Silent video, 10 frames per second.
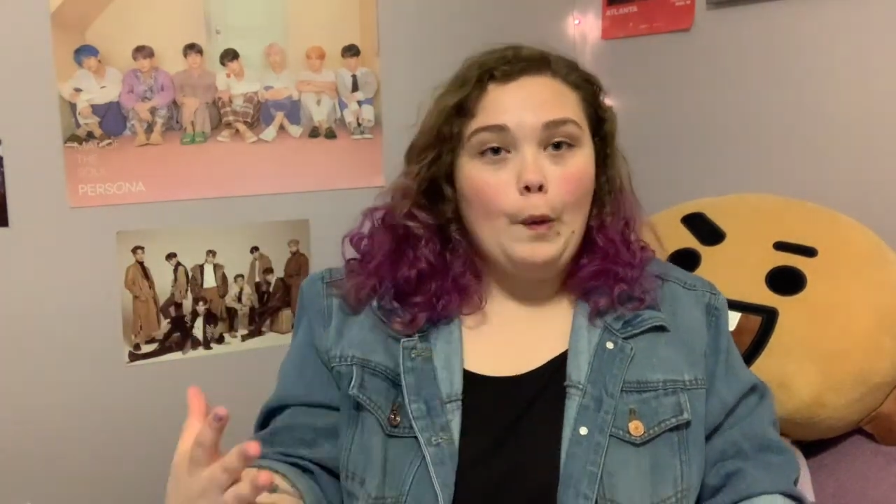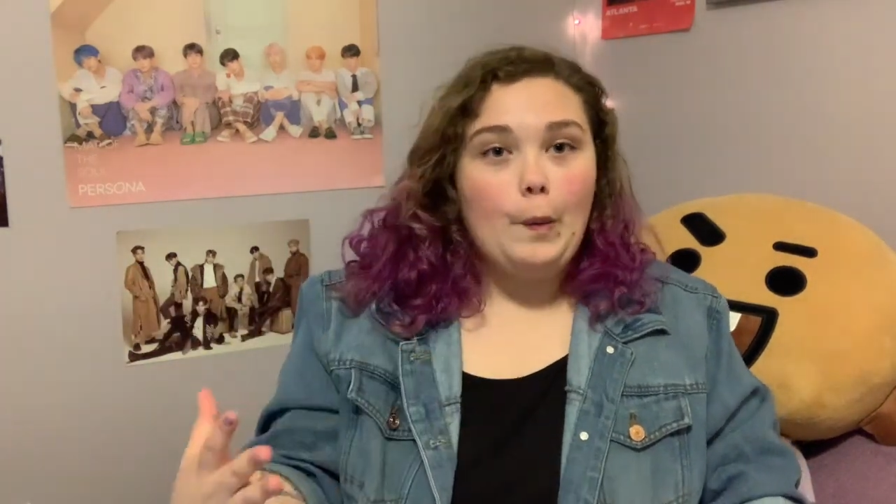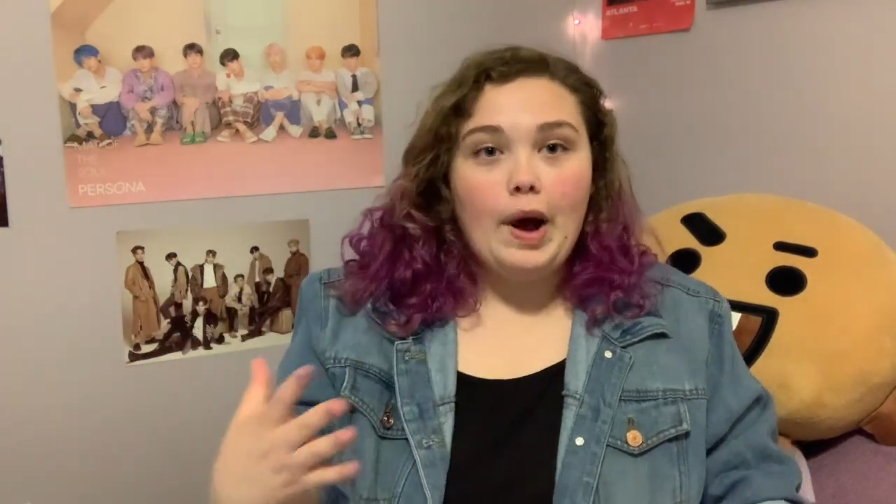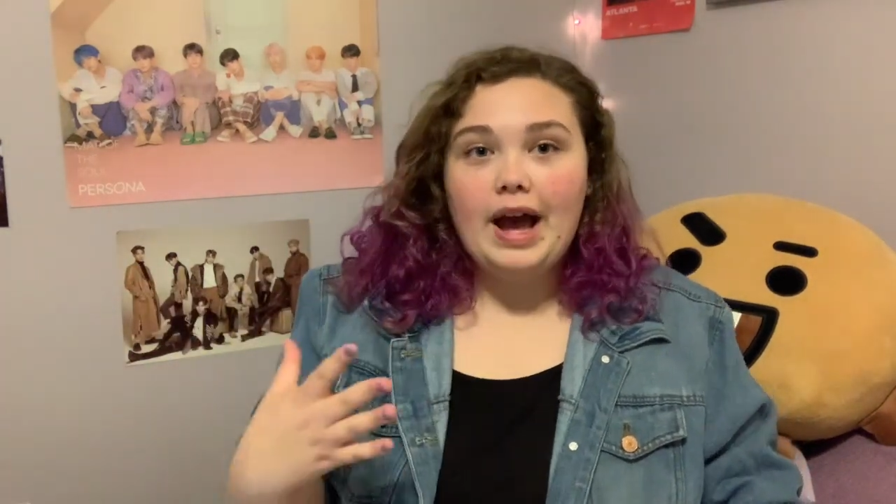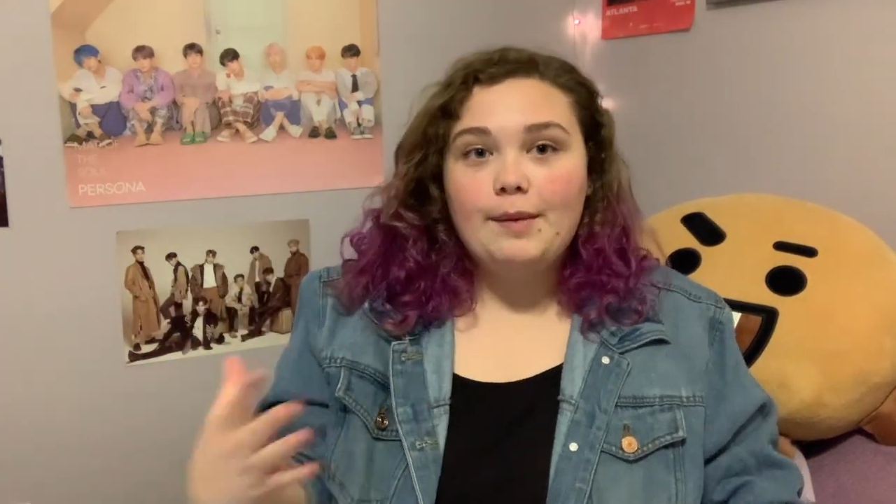
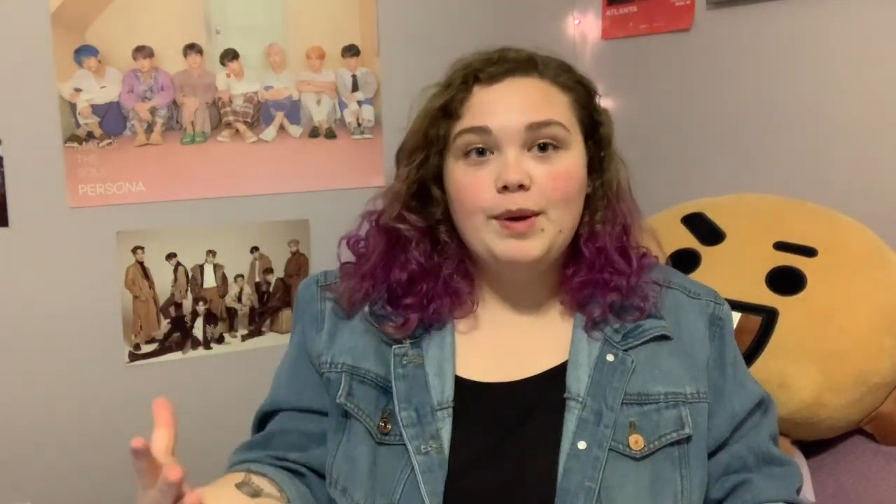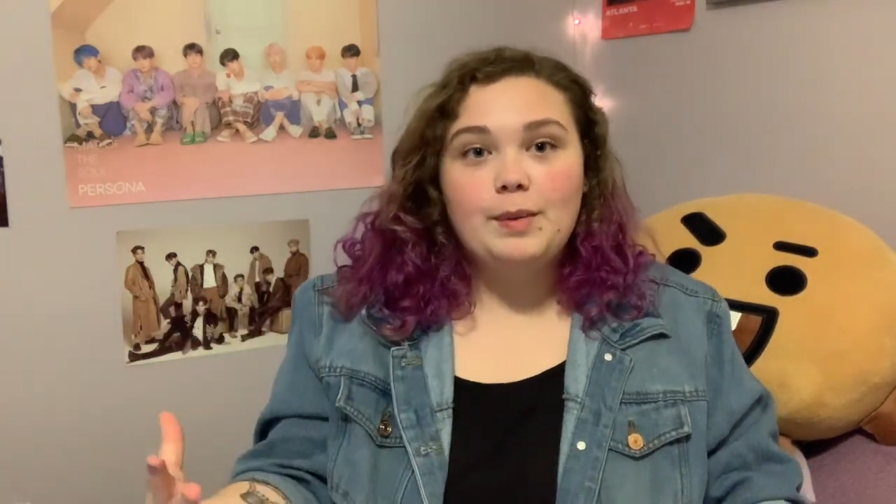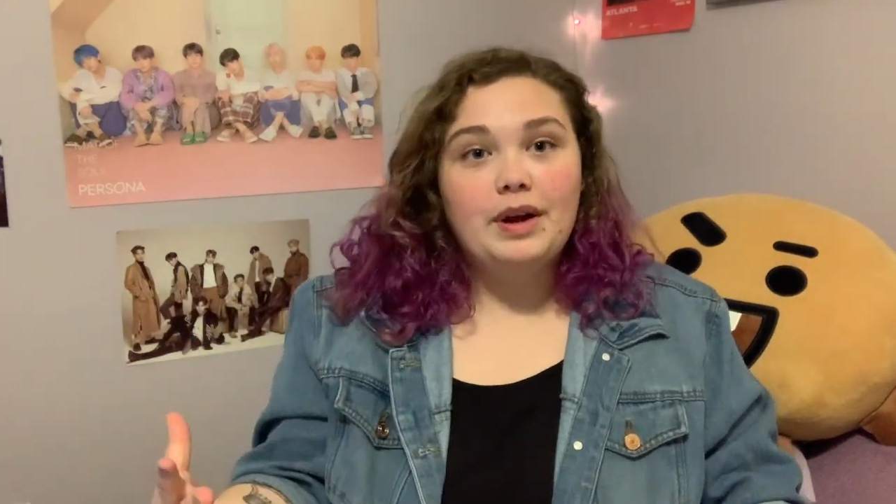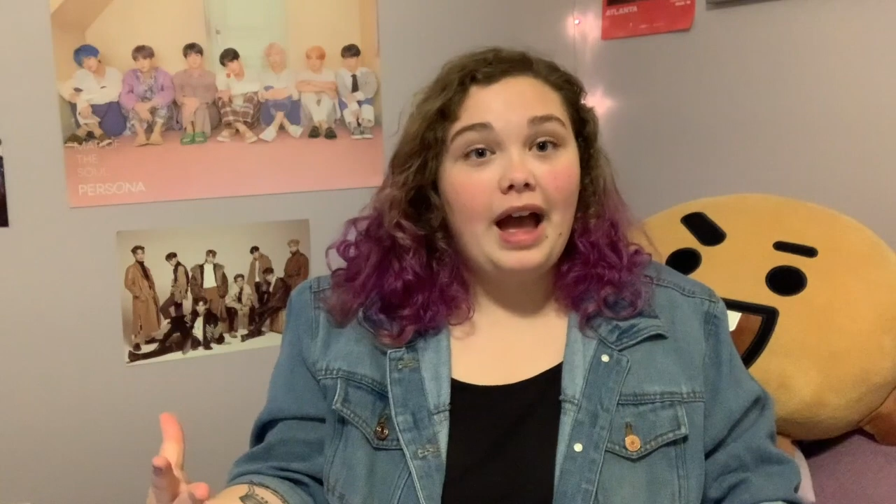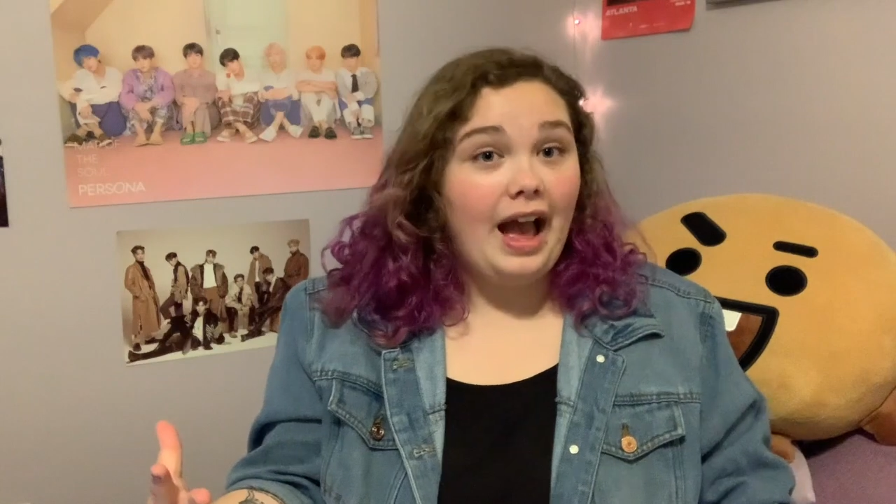why
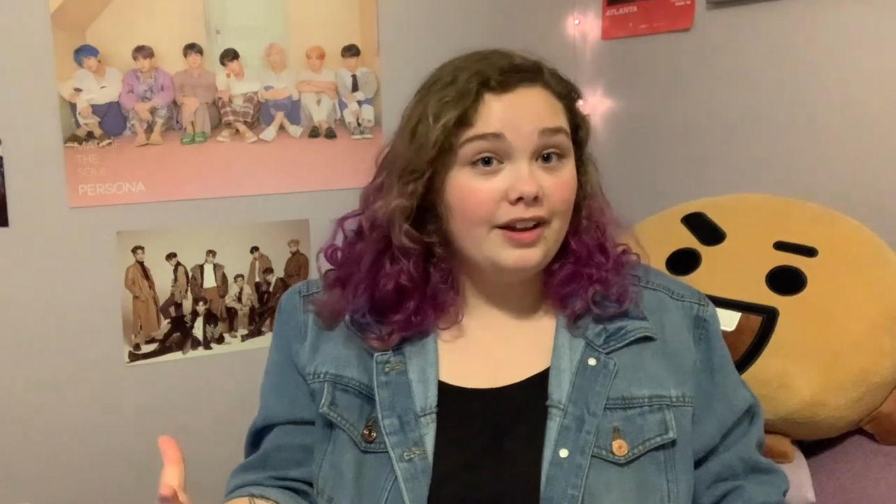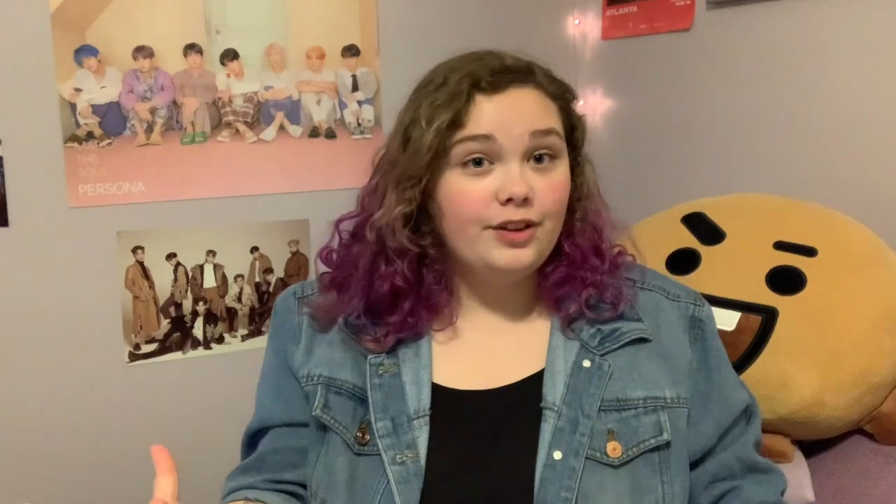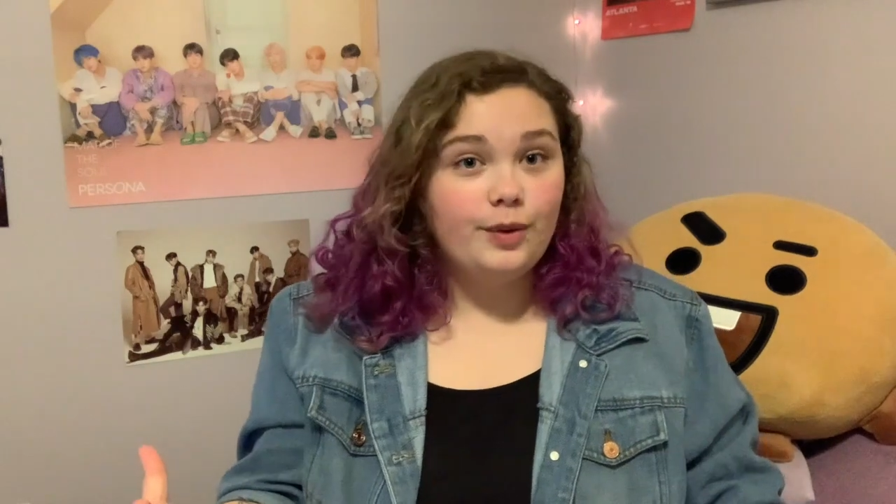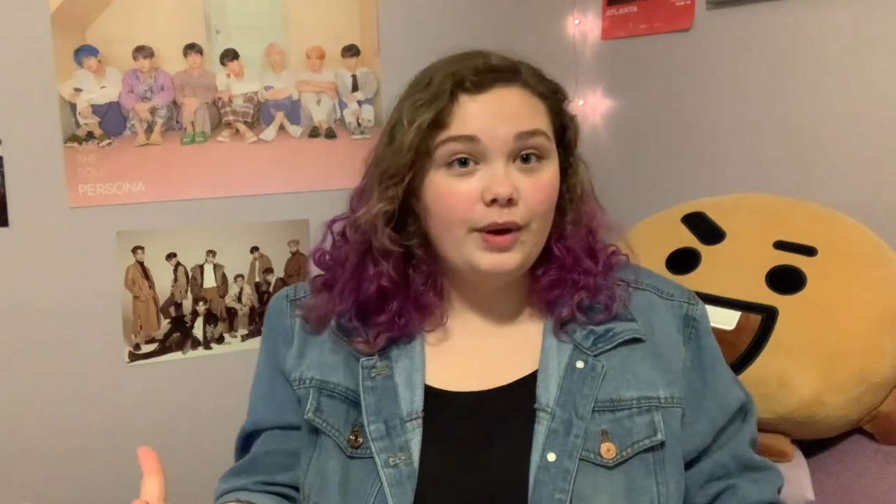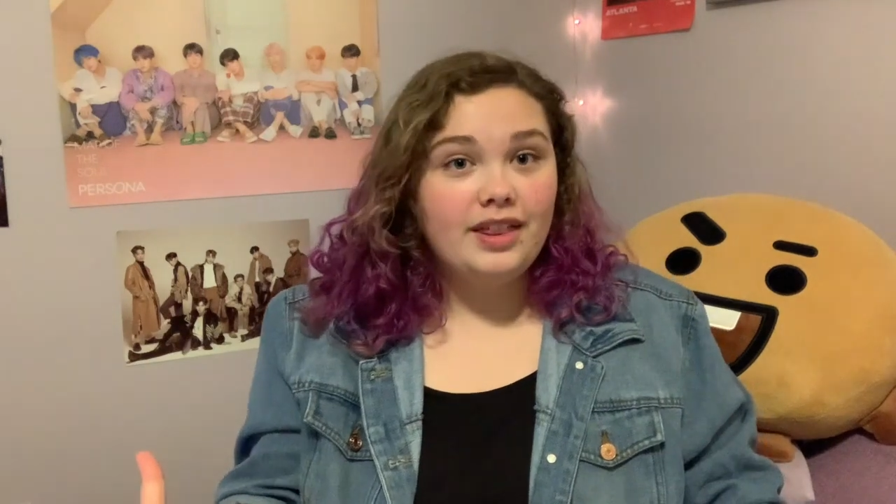people act
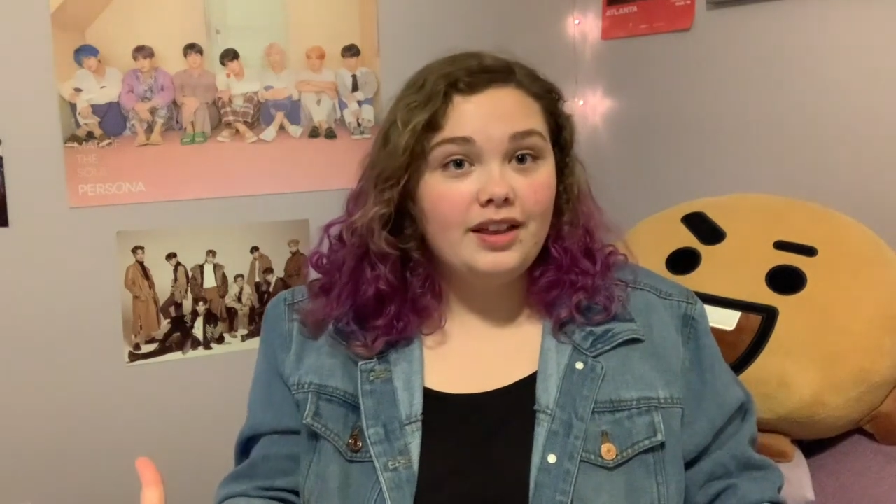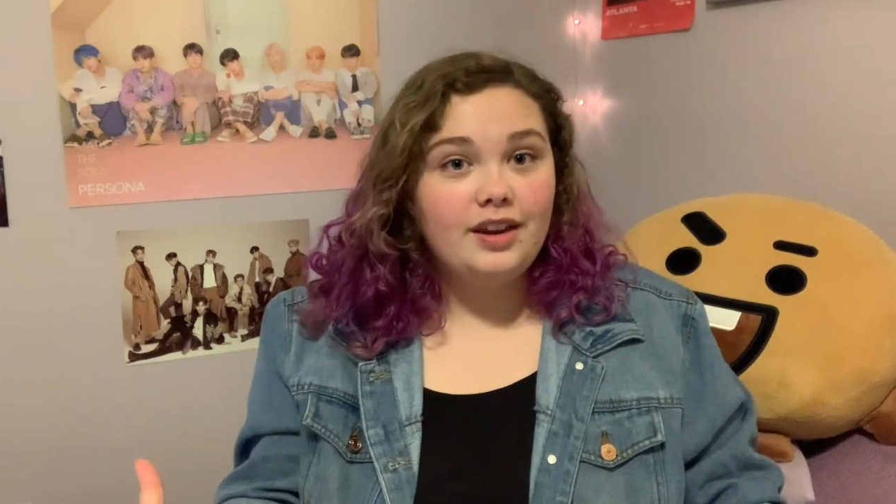the way they